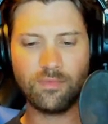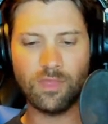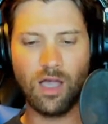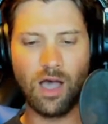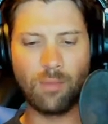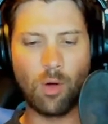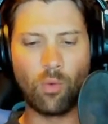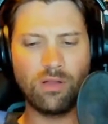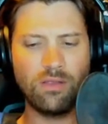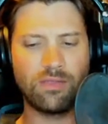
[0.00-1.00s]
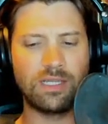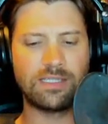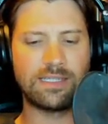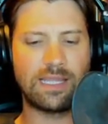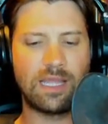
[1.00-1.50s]
One of the things
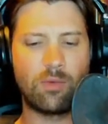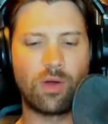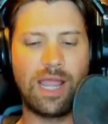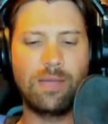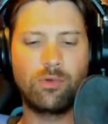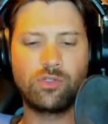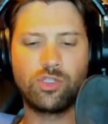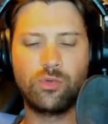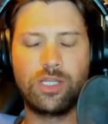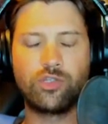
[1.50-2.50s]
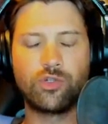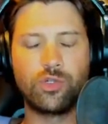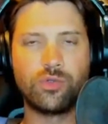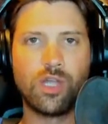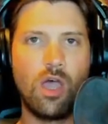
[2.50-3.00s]
is that they were able to
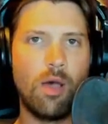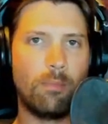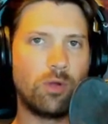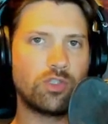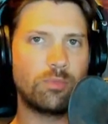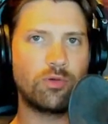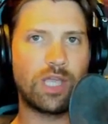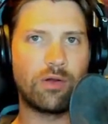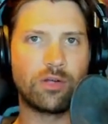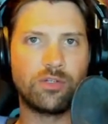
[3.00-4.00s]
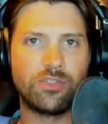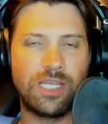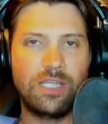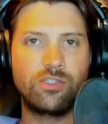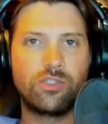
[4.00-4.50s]
introduce multiple characters
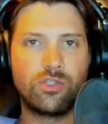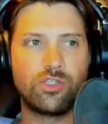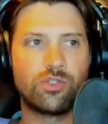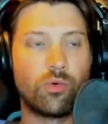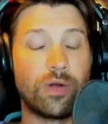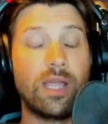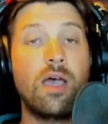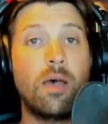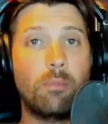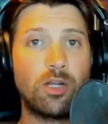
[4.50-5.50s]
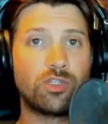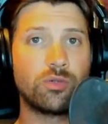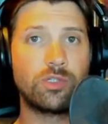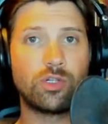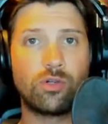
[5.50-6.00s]
into the story, much
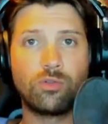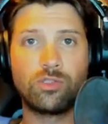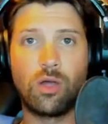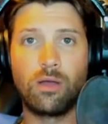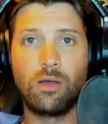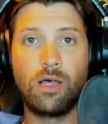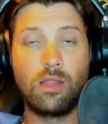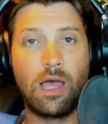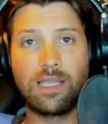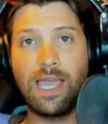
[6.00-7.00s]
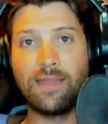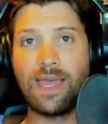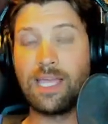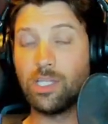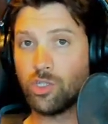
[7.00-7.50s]
through internal,
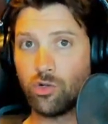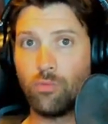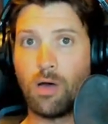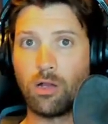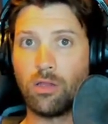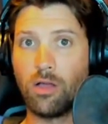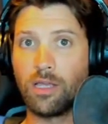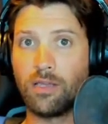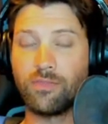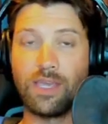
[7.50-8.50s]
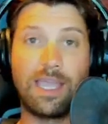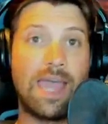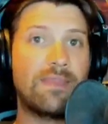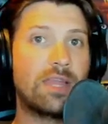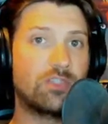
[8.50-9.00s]
that internal monologuing thing,
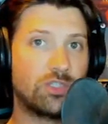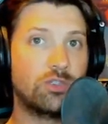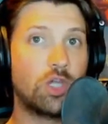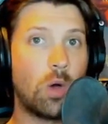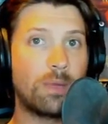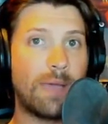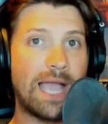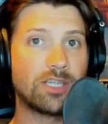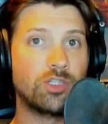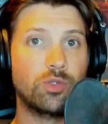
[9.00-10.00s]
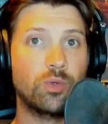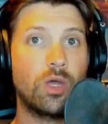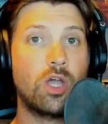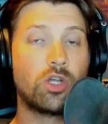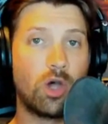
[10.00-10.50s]
and then going back to
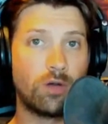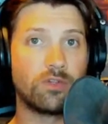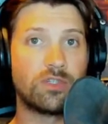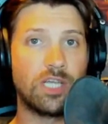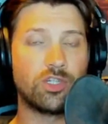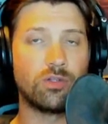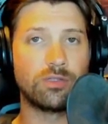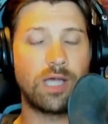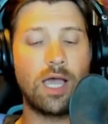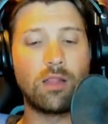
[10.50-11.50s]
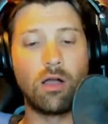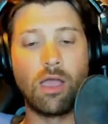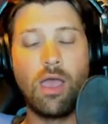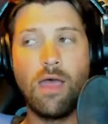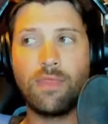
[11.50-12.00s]
conversational dialogue.
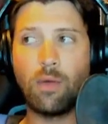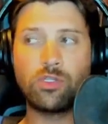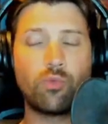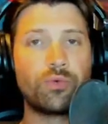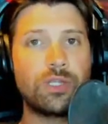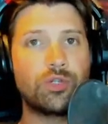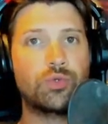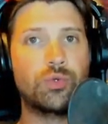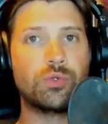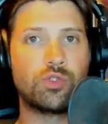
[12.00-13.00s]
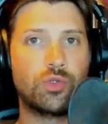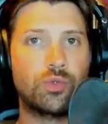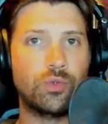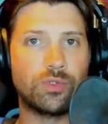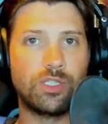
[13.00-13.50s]
That was a really cool
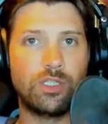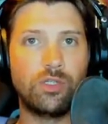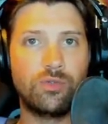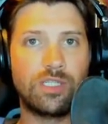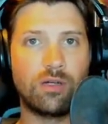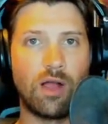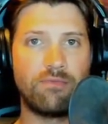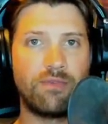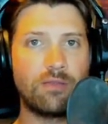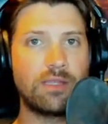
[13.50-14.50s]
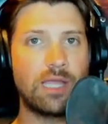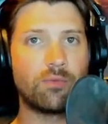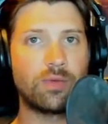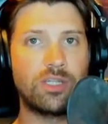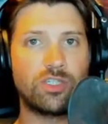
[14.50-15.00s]
tool to use here. I felt that they
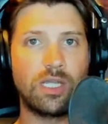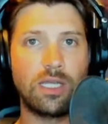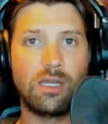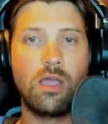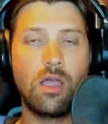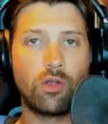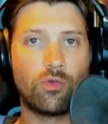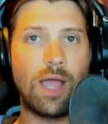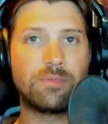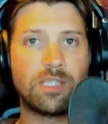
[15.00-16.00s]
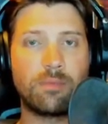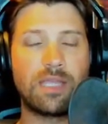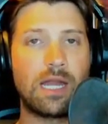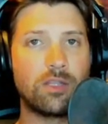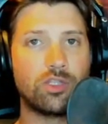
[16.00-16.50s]
reached in, grabbed
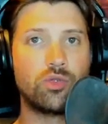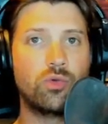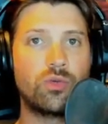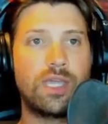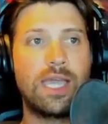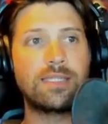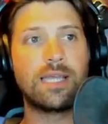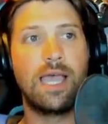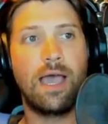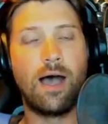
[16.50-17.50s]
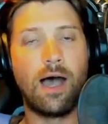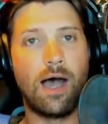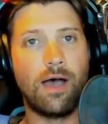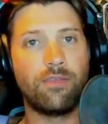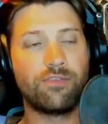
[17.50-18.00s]
something out of the toolkit,
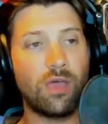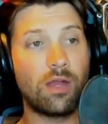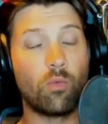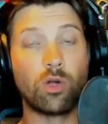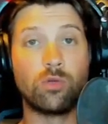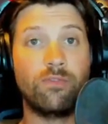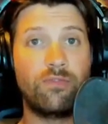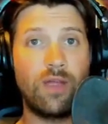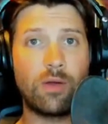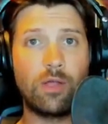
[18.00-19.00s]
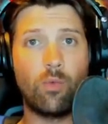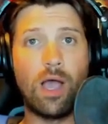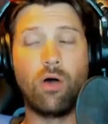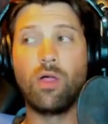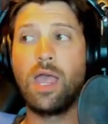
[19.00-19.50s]
thought it worked very
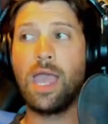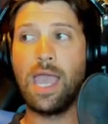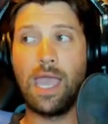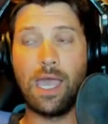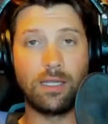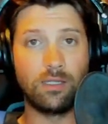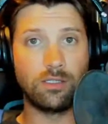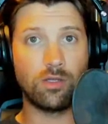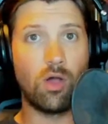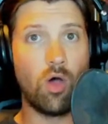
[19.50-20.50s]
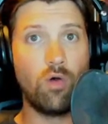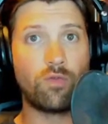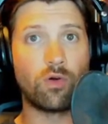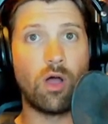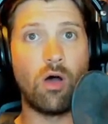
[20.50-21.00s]
well, and
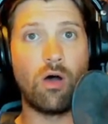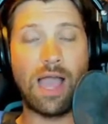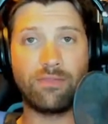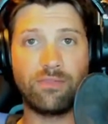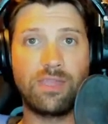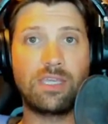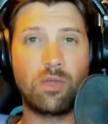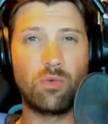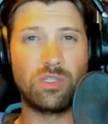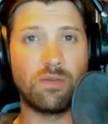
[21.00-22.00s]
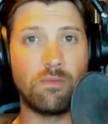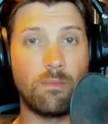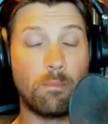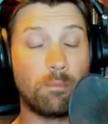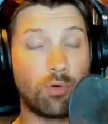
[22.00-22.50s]
overall, I think it was
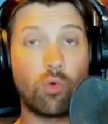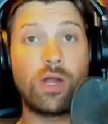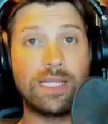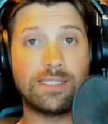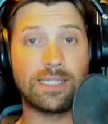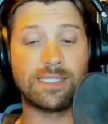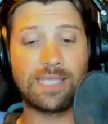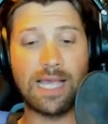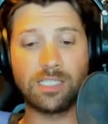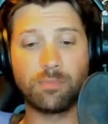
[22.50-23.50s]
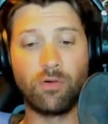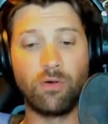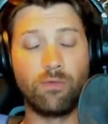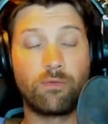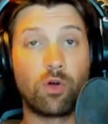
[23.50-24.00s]
pretty
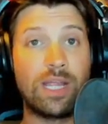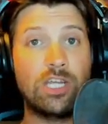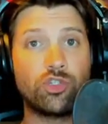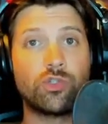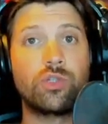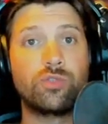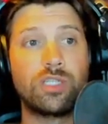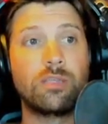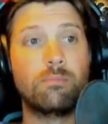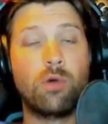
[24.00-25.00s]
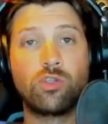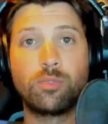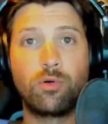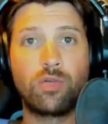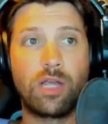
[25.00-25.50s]
successful for introducing the
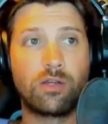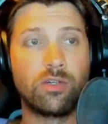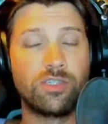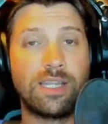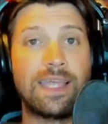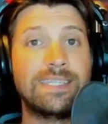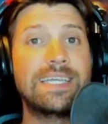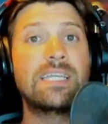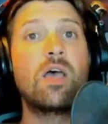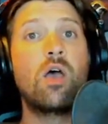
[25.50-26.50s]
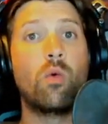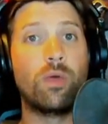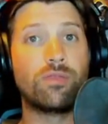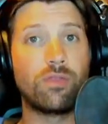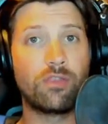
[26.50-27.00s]
multiple characters that they did
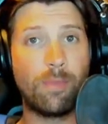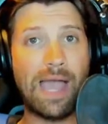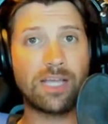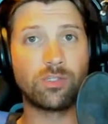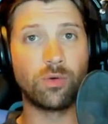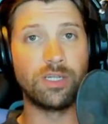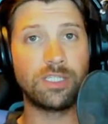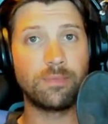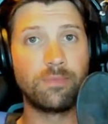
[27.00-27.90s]
with the backstories.